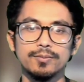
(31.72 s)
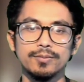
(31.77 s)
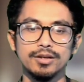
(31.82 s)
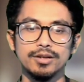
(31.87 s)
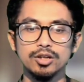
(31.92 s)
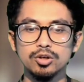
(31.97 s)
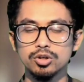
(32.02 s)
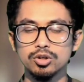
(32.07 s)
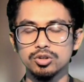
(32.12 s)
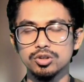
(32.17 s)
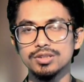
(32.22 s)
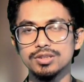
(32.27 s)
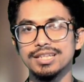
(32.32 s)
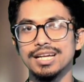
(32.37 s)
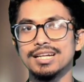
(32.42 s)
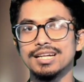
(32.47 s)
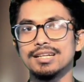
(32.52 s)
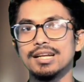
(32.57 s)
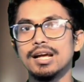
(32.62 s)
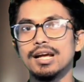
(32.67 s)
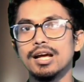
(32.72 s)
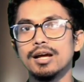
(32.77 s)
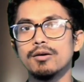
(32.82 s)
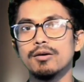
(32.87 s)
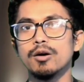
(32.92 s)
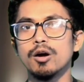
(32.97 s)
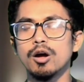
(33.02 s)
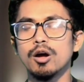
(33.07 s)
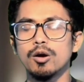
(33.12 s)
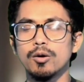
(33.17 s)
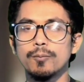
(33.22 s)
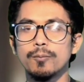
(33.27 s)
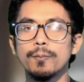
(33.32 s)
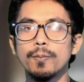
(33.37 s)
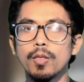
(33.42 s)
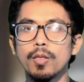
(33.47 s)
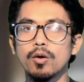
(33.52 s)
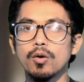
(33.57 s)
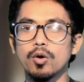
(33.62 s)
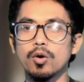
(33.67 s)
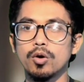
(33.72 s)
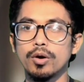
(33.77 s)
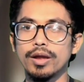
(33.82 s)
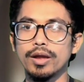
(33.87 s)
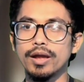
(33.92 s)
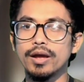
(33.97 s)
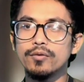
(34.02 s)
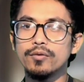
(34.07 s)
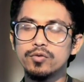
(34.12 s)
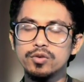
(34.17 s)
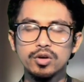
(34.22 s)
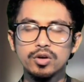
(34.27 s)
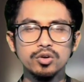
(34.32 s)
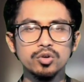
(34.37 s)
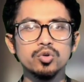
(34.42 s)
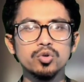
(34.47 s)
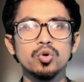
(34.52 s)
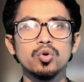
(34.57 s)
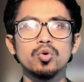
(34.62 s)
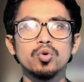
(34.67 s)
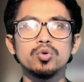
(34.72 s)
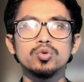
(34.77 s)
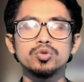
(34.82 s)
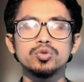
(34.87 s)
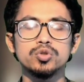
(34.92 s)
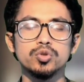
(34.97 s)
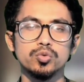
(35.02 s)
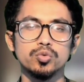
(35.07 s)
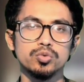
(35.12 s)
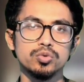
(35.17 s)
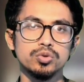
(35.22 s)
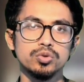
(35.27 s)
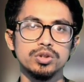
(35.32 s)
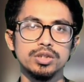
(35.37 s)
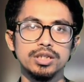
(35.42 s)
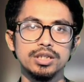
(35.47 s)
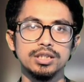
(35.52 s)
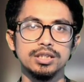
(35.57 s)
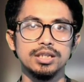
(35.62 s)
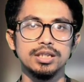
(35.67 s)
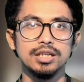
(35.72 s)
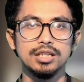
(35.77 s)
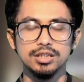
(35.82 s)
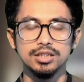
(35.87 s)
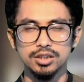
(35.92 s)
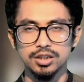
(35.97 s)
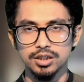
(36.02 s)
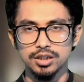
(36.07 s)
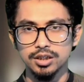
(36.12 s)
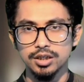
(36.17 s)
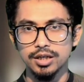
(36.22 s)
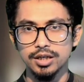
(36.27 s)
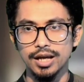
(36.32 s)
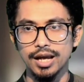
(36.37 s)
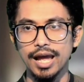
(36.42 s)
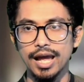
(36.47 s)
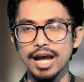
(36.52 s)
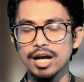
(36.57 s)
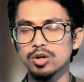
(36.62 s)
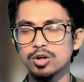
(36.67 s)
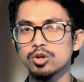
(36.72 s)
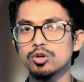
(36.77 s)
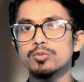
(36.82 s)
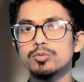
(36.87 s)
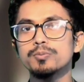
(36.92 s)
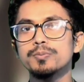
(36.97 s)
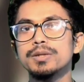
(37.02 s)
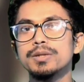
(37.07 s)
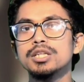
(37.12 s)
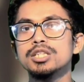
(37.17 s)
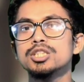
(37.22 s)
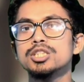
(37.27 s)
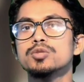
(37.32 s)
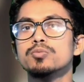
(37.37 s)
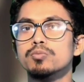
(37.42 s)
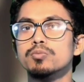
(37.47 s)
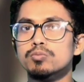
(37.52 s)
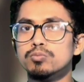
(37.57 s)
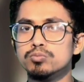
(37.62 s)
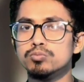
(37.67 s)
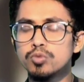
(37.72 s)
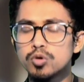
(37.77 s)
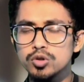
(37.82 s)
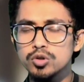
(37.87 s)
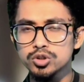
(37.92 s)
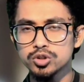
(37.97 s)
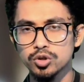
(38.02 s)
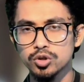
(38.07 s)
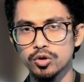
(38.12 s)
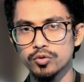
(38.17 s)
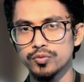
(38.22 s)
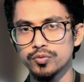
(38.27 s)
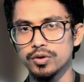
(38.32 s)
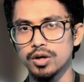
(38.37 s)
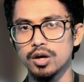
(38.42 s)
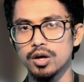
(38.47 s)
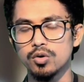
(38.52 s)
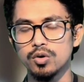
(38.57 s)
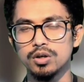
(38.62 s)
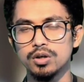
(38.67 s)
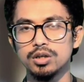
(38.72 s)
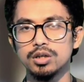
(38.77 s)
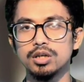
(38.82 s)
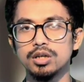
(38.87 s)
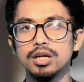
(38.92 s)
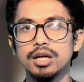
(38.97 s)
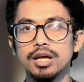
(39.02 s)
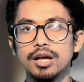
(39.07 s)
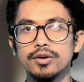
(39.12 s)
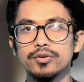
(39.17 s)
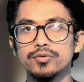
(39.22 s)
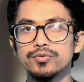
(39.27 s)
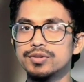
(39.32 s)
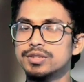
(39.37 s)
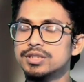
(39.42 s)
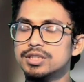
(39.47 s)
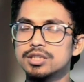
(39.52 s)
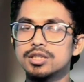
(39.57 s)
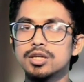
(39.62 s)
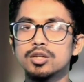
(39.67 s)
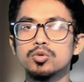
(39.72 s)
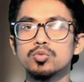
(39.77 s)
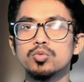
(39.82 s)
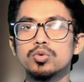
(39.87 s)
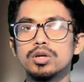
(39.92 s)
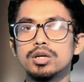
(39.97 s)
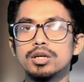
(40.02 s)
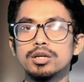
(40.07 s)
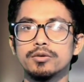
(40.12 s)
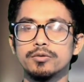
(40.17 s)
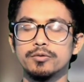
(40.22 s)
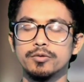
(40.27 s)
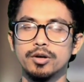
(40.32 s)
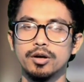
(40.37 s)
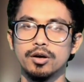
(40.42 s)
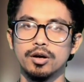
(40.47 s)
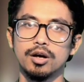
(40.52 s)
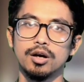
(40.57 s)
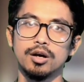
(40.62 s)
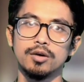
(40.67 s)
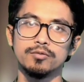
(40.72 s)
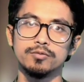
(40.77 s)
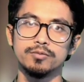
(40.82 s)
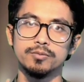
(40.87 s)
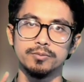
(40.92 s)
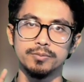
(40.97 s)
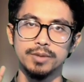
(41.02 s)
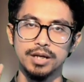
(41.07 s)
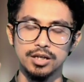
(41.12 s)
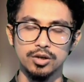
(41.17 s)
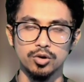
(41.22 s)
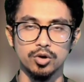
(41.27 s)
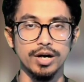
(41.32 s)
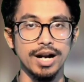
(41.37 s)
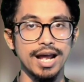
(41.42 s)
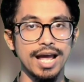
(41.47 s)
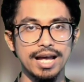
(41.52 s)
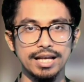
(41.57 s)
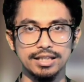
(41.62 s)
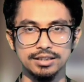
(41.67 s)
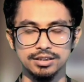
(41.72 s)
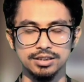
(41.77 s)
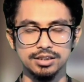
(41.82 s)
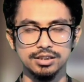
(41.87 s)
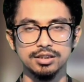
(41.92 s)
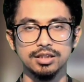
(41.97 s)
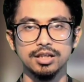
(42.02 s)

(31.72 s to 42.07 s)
you know that everyone knows we accomplish most of our physical work by our hand.